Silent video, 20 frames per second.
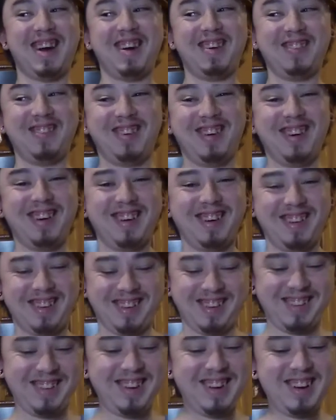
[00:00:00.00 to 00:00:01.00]
not water.
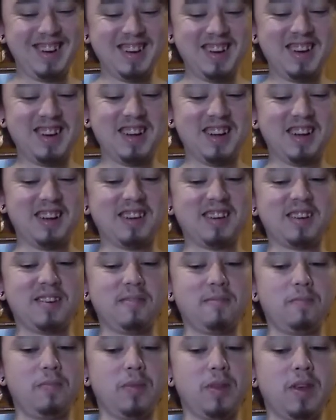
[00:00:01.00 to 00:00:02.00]

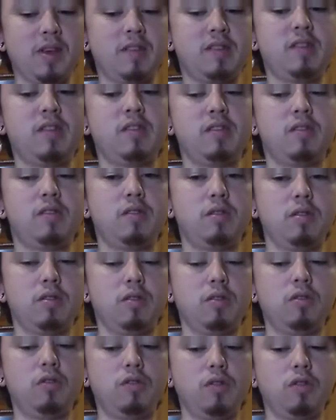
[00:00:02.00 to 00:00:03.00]
Um, it says
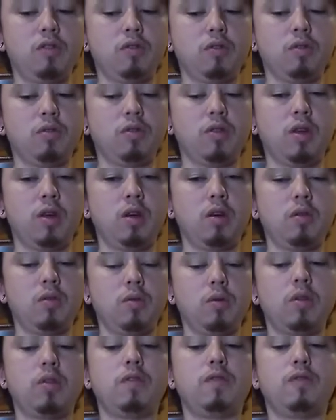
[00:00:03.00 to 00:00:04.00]
use this whole thing
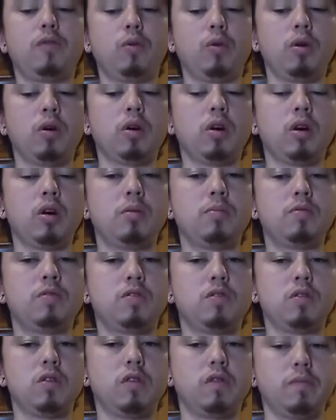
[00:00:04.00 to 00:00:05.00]
with four
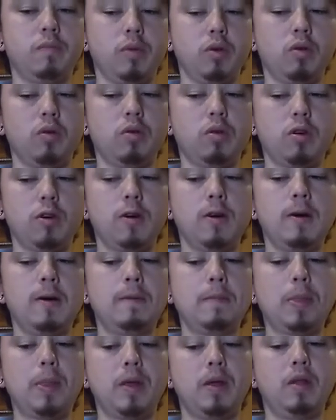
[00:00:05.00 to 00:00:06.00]
cups of milk.
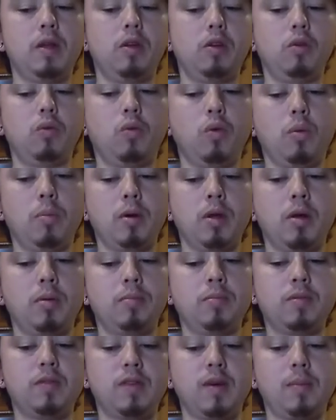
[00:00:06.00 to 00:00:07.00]
And then you warm it
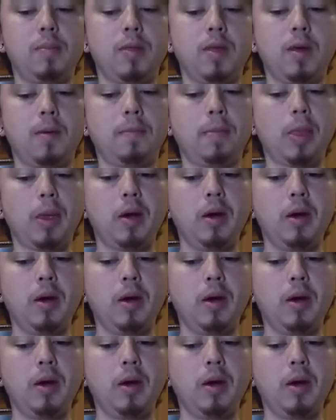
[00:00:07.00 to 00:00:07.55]
up and same thing.